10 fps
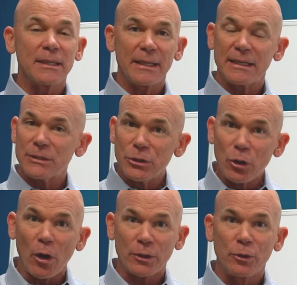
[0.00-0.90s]
is
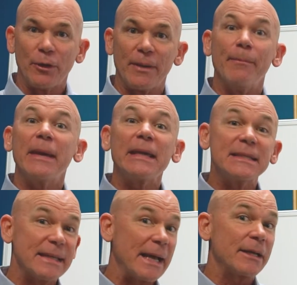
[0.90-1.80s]
not good. It means
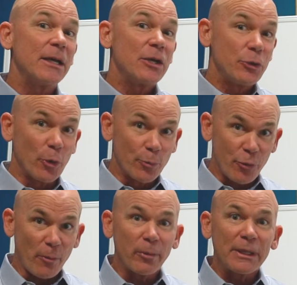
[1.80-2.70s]
that you're
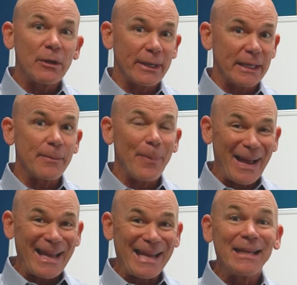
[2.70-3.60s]
probably not getting
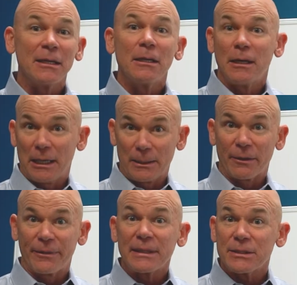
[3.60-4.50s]
paid a lot
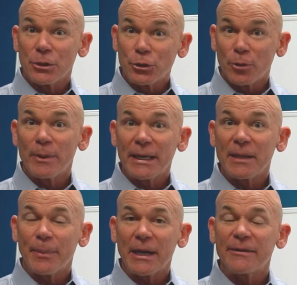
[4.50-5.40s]
of things that you should be
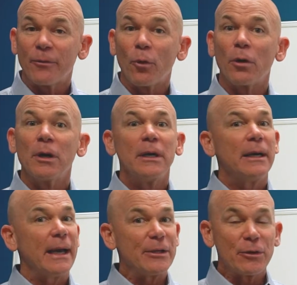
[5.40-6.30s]
getting paid for,
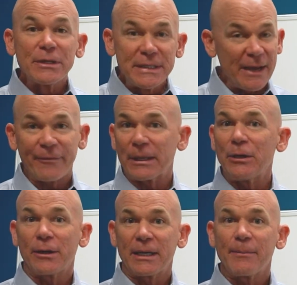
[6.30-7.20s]
and you're definitely
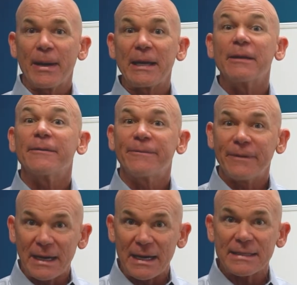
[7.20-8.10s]
not getting paid
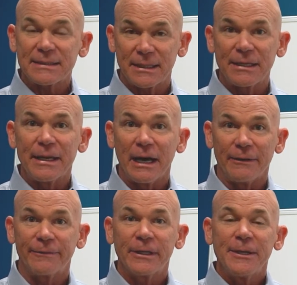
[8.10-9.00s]
fast enough.